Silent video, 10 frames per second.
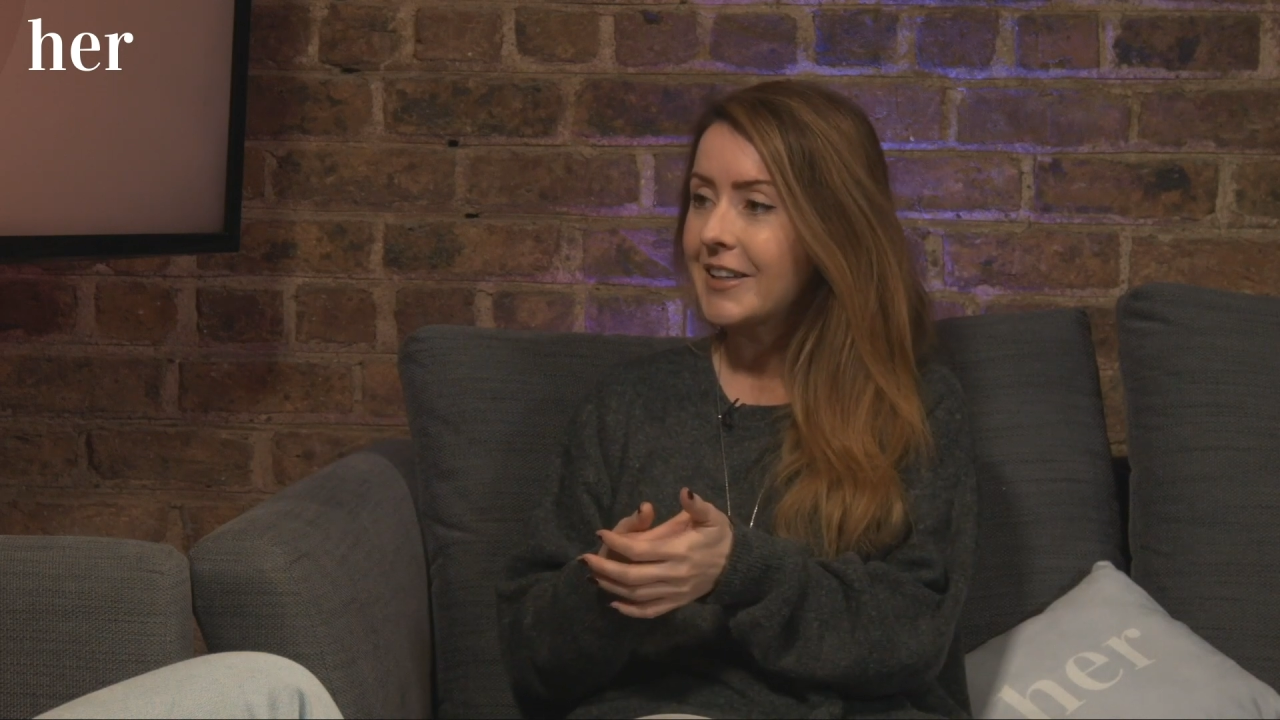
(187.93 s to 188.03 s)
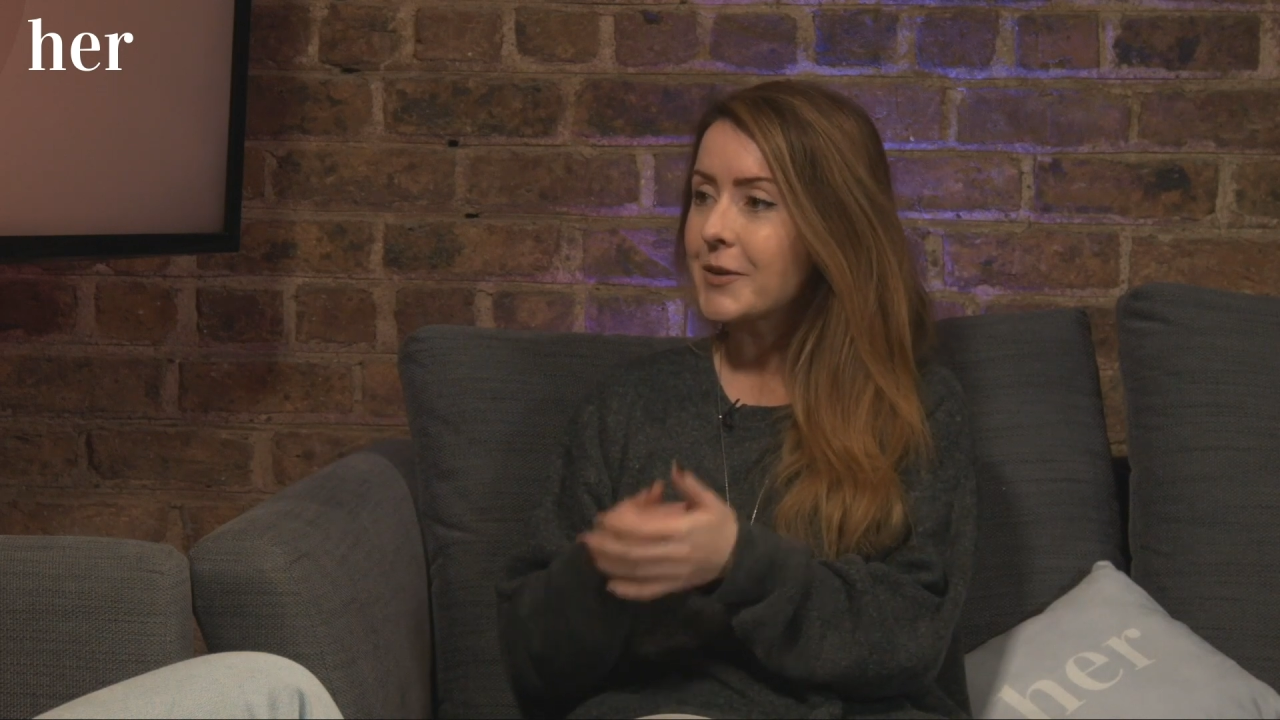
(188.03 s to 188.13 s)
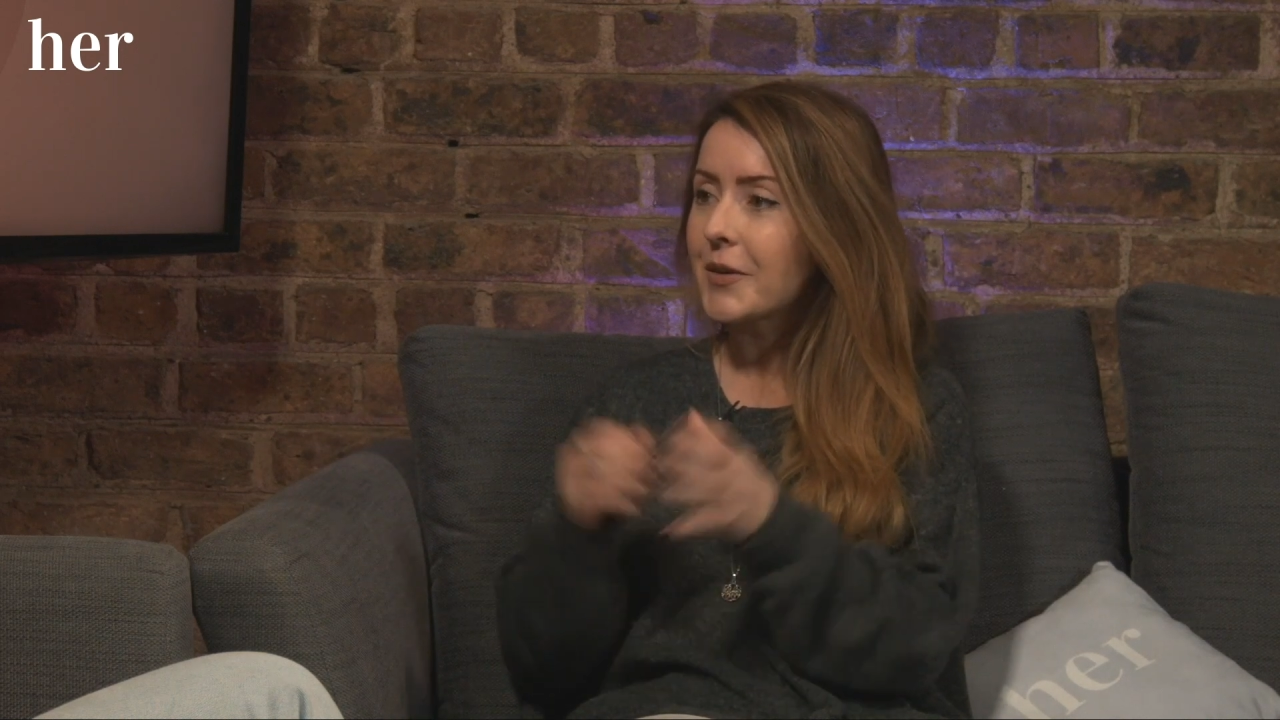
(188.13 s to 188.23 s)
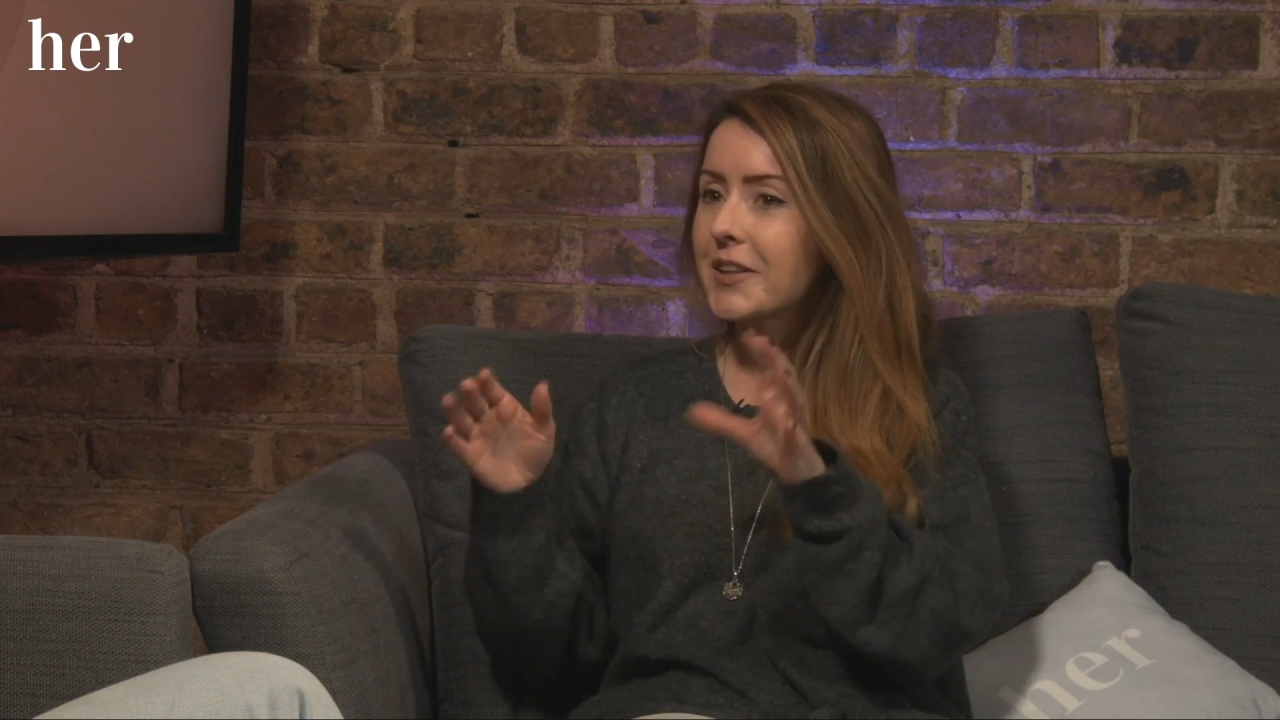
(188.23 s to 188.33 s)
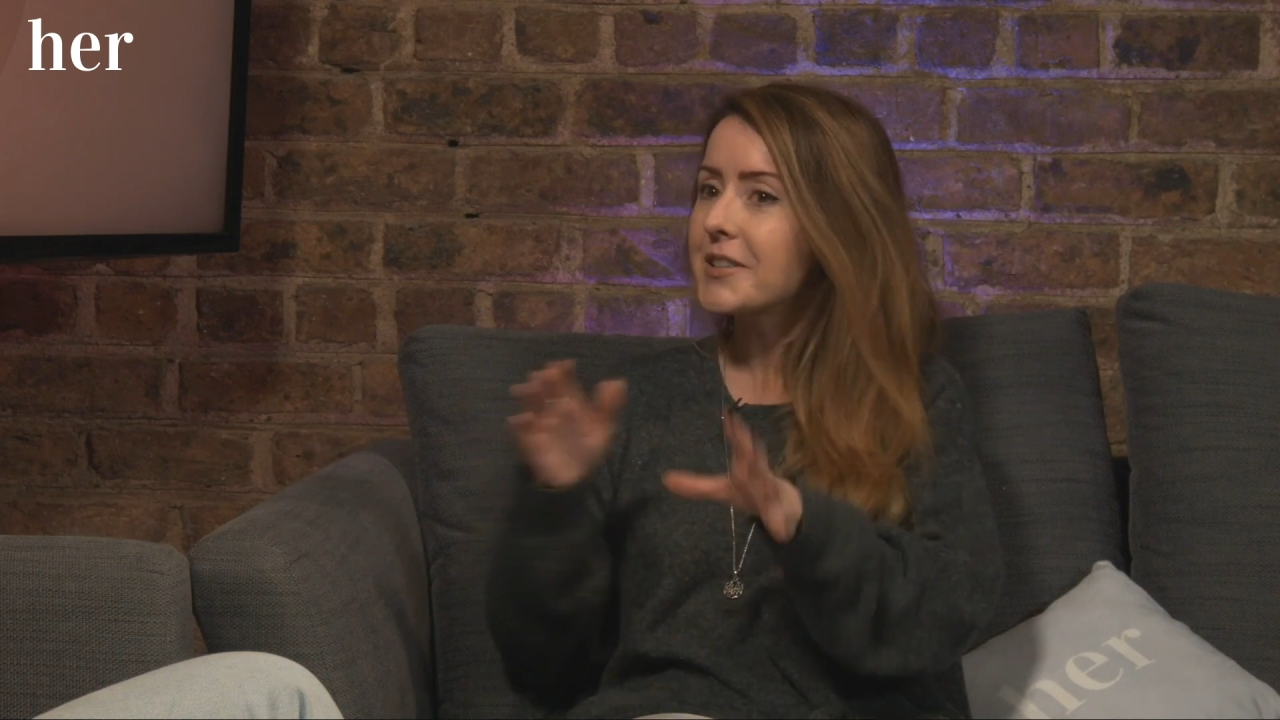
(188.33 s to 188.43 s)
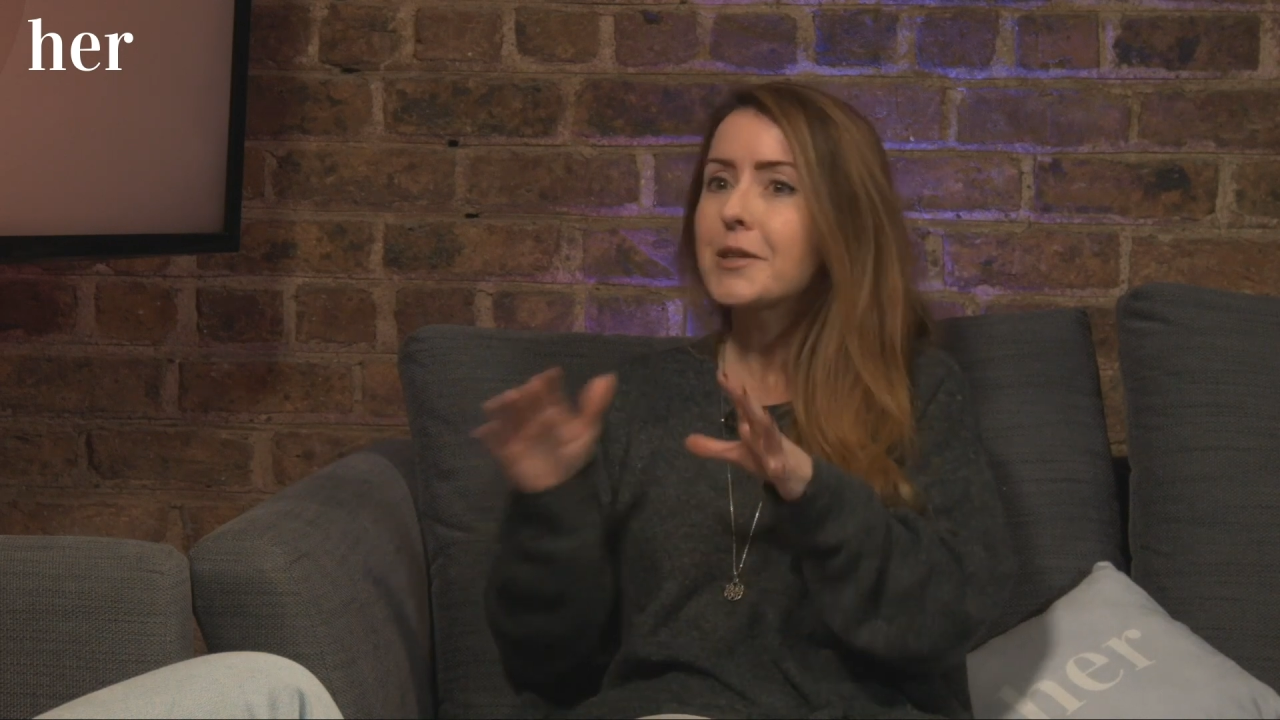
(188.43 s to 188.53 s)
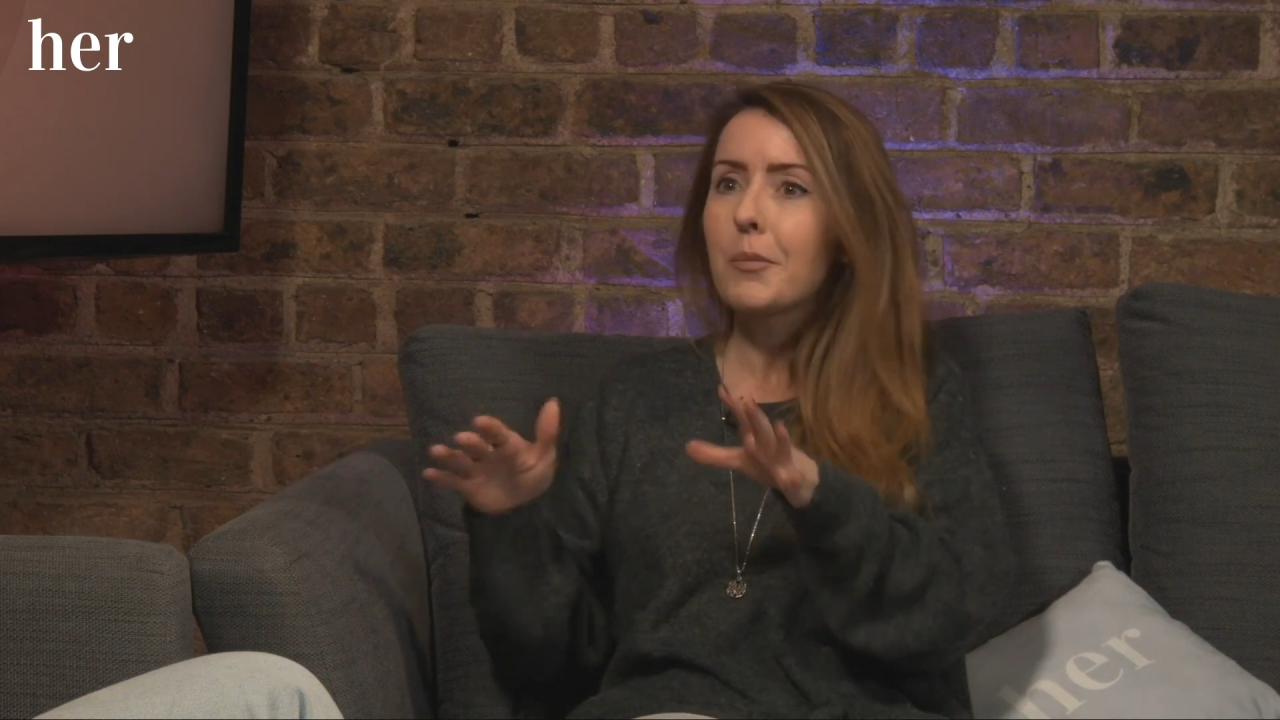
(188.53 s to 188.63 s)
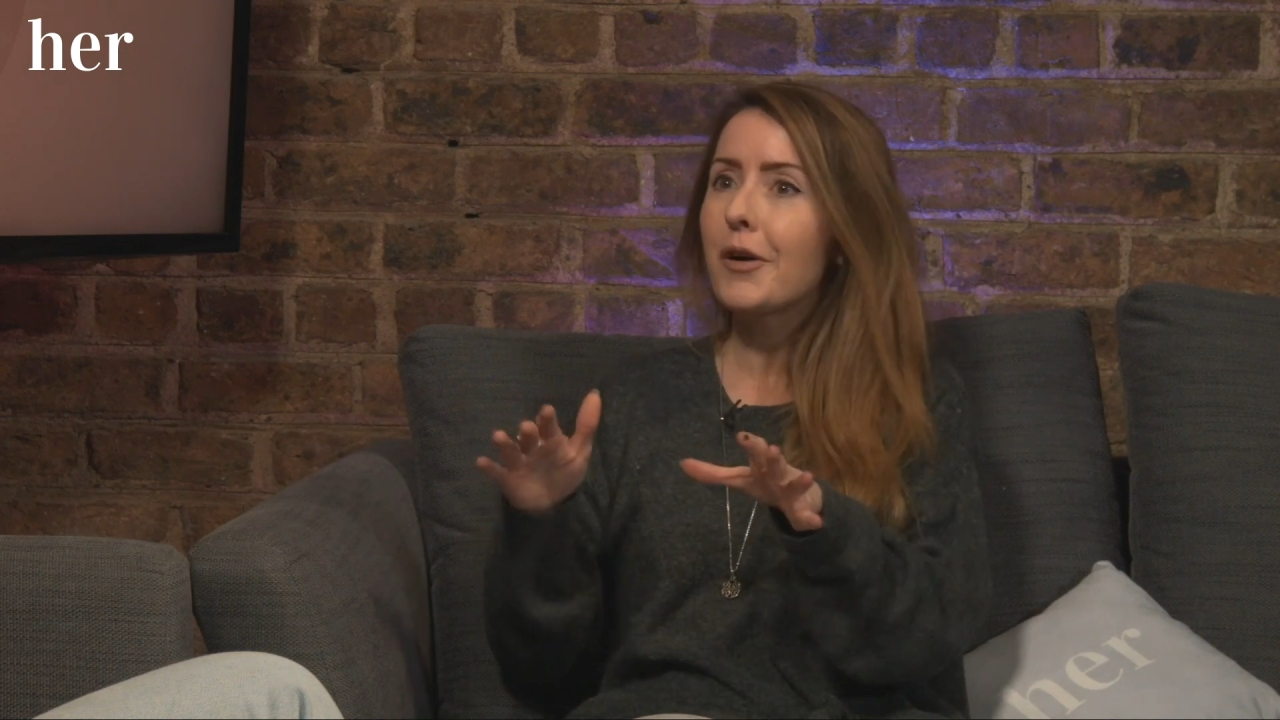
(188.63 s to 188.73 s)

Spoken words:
So I think this is the